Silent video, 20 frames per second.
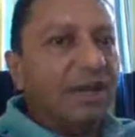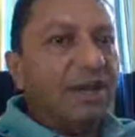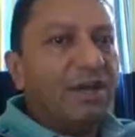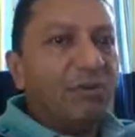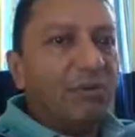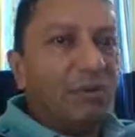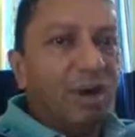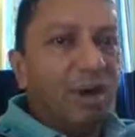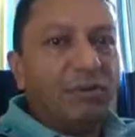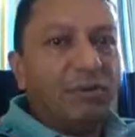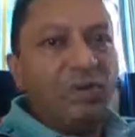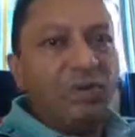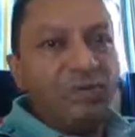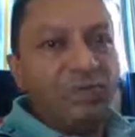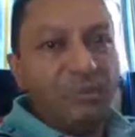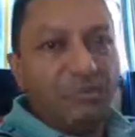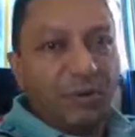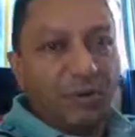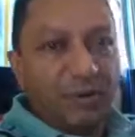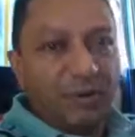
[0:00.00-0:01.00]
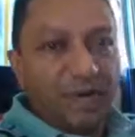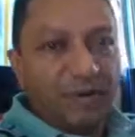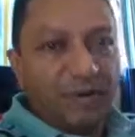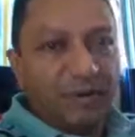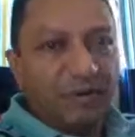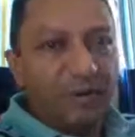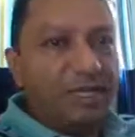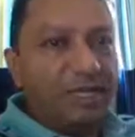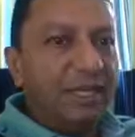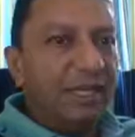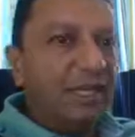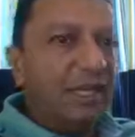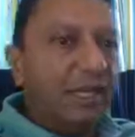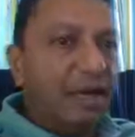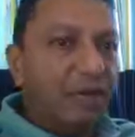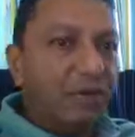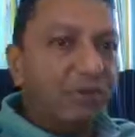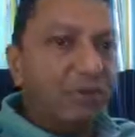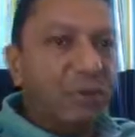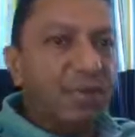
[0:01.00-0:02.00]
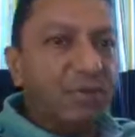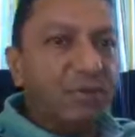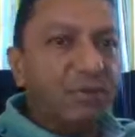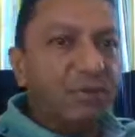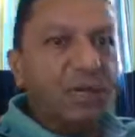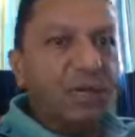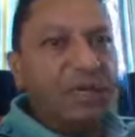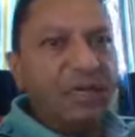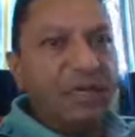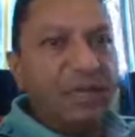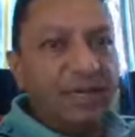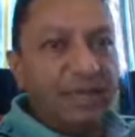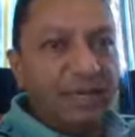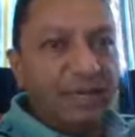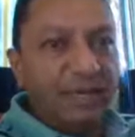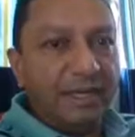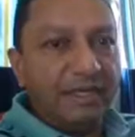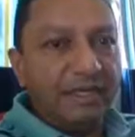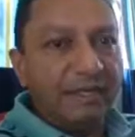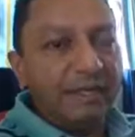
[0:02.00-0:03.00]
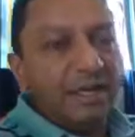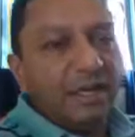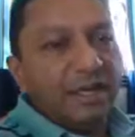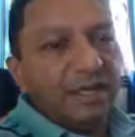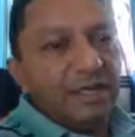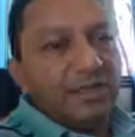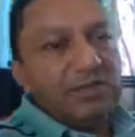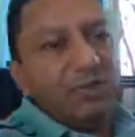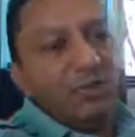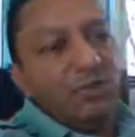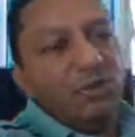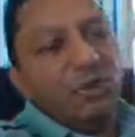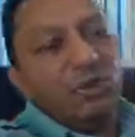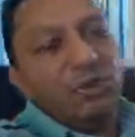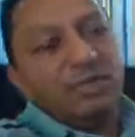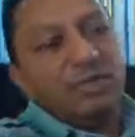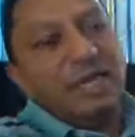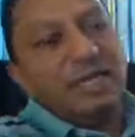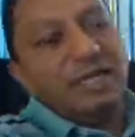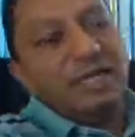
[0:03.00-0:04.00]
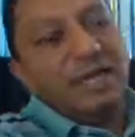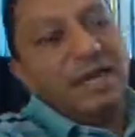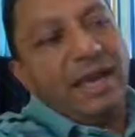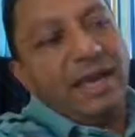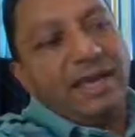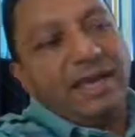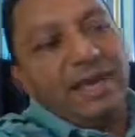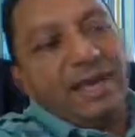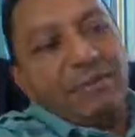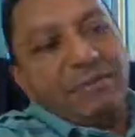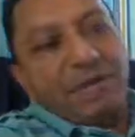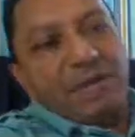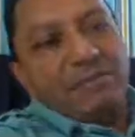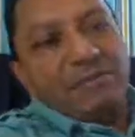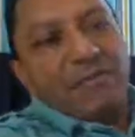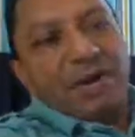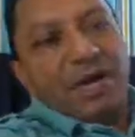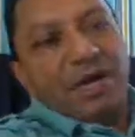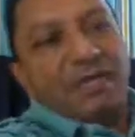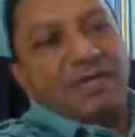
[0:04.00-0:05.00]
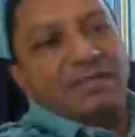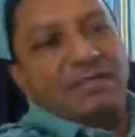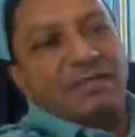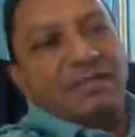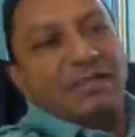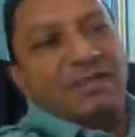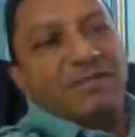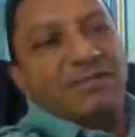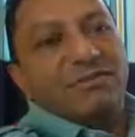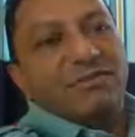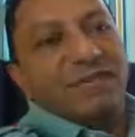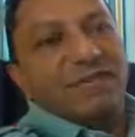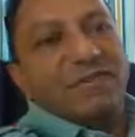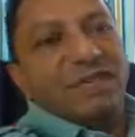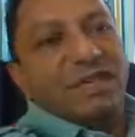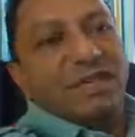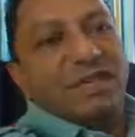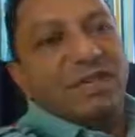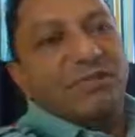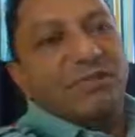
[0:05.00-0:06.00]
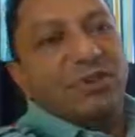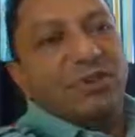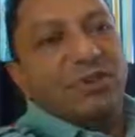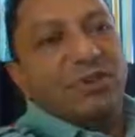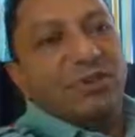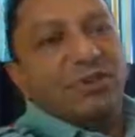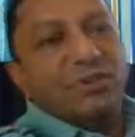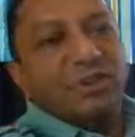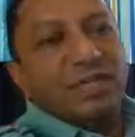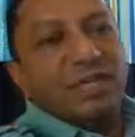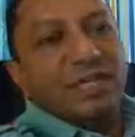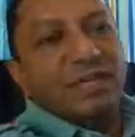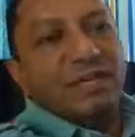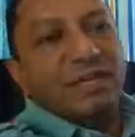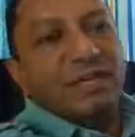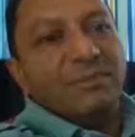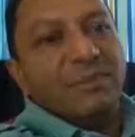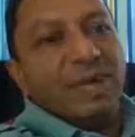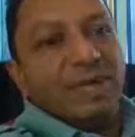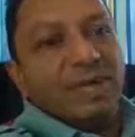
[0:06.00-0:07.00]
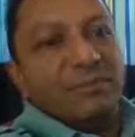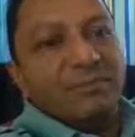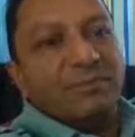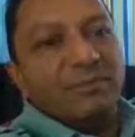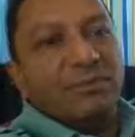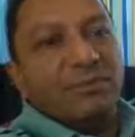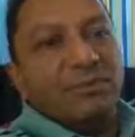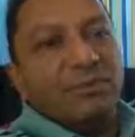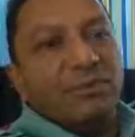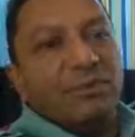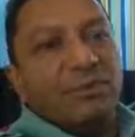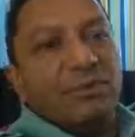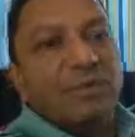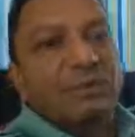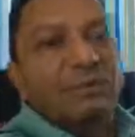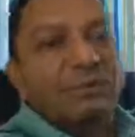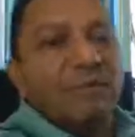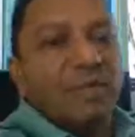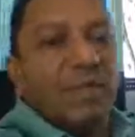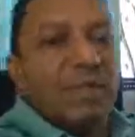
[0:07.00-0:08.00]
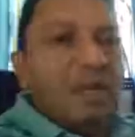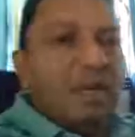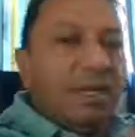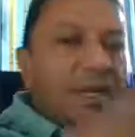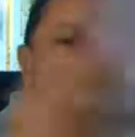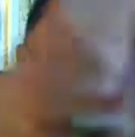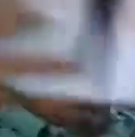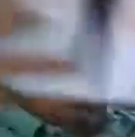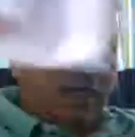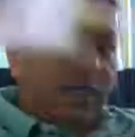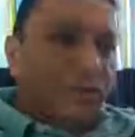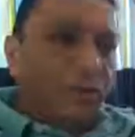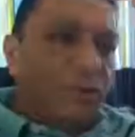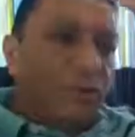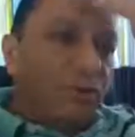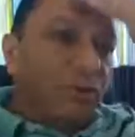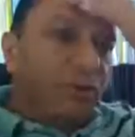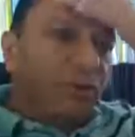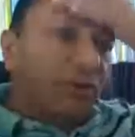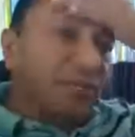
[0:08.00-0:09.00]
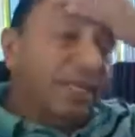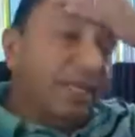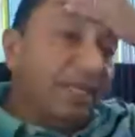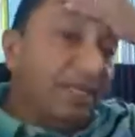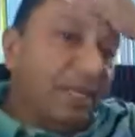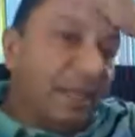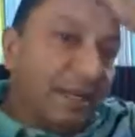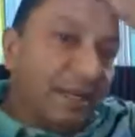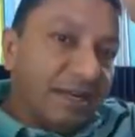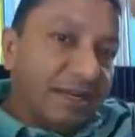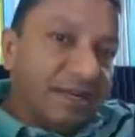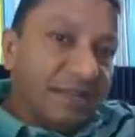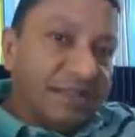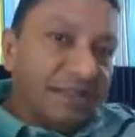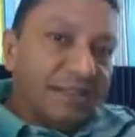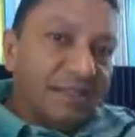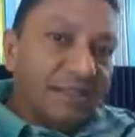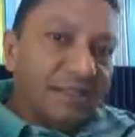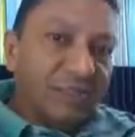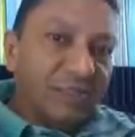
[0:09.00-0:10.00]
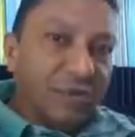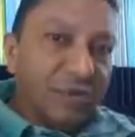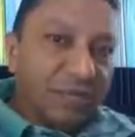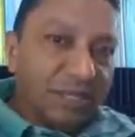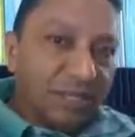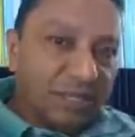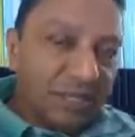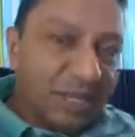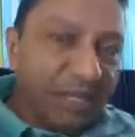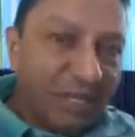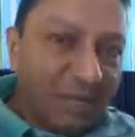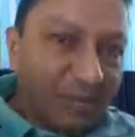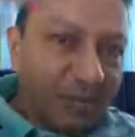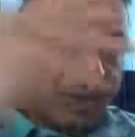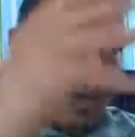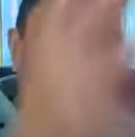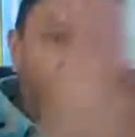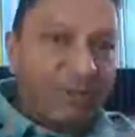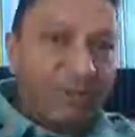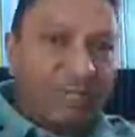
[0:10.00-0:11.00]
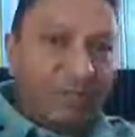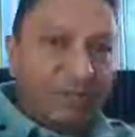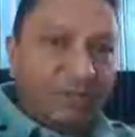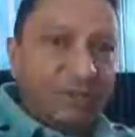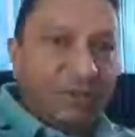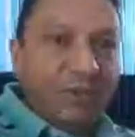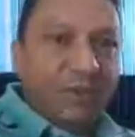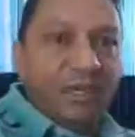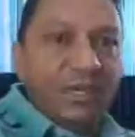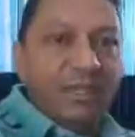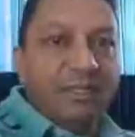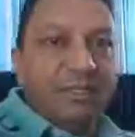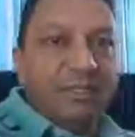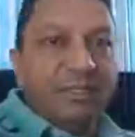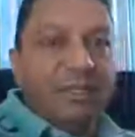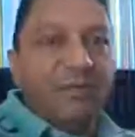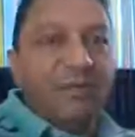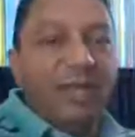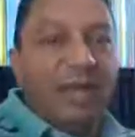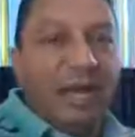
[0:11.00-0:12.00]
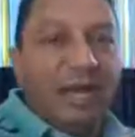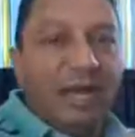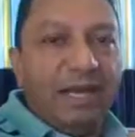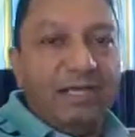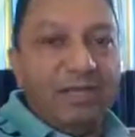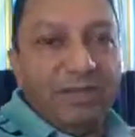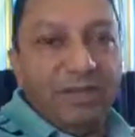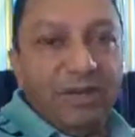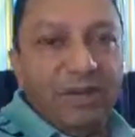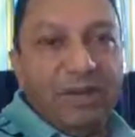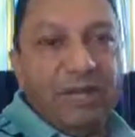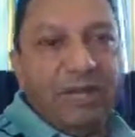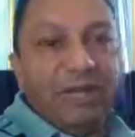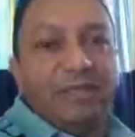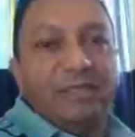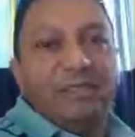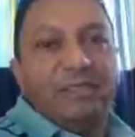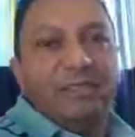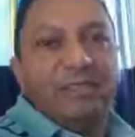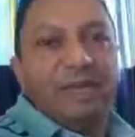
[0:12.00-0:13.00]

what was the productivity, how many working days. So those are the academic parts which are reproduced here at the back of the book. So you could see that this book is a little bit of my story, the way I saw it,